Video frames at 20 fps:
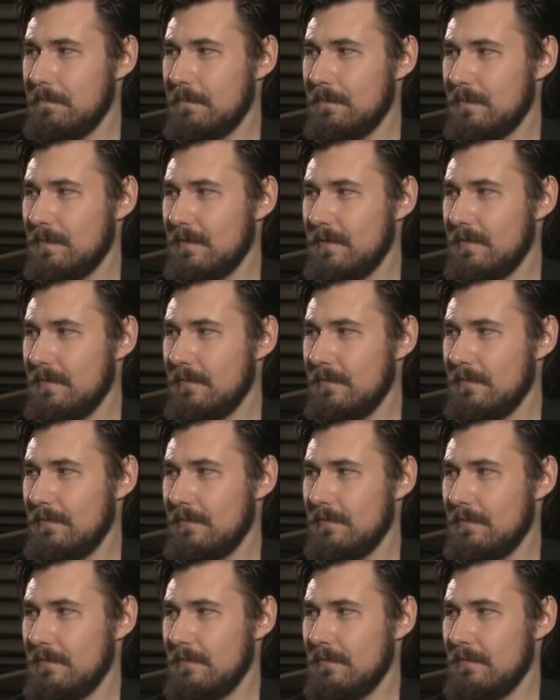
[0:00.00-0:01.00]

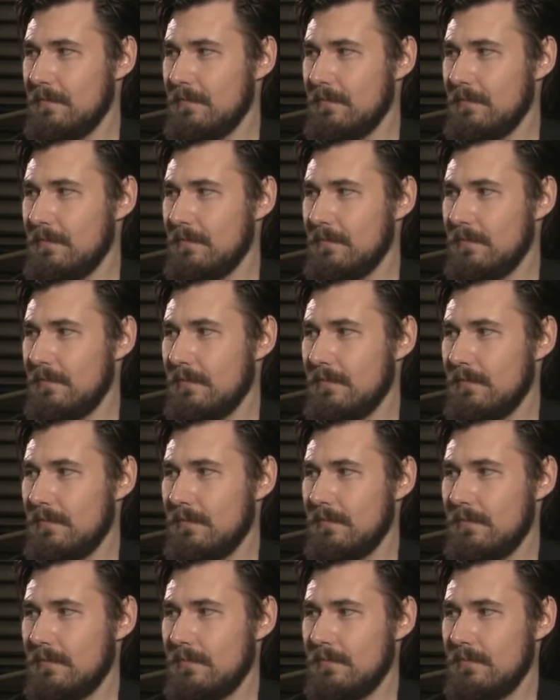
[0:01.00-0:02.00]

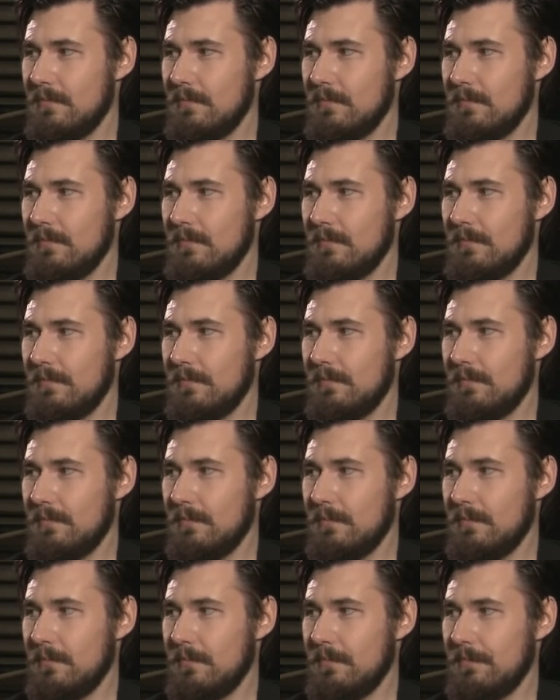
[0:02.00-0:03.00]

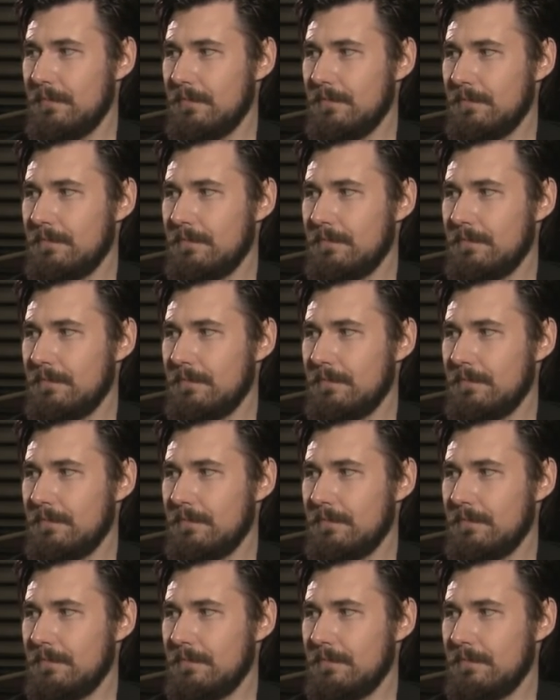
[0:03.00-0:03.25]
This person isn't speaking.